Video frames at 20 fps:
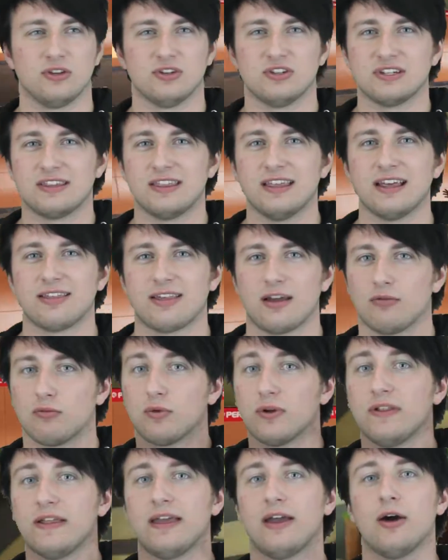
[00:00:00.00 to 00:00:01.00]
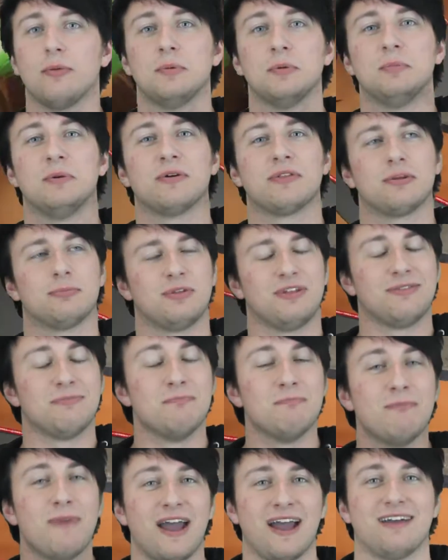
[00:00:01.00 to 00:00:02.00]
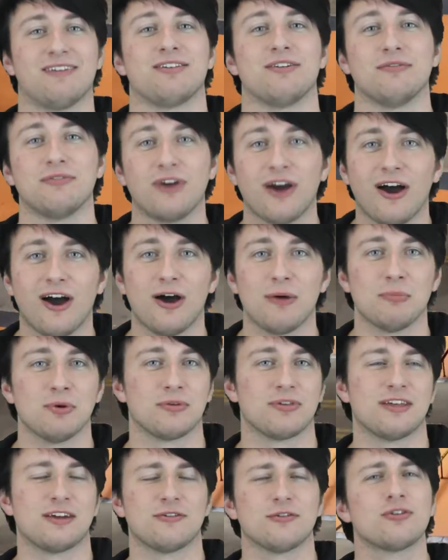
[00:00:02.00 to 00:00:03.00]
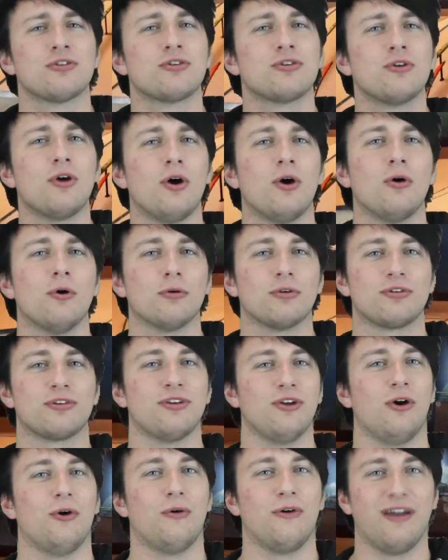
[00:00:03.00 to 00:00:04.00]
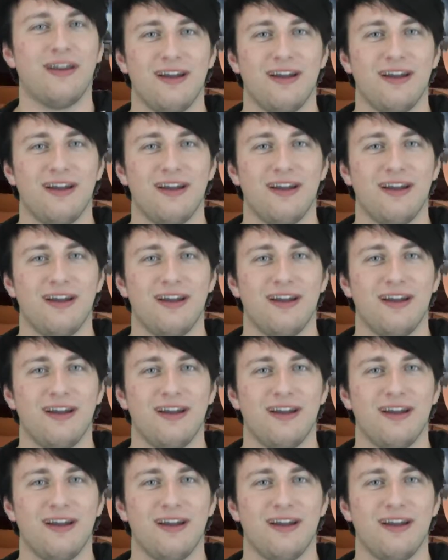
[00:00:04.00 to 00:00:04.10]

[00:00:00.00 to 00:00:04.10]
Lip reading: and just things that really help you build up these massive combos that are so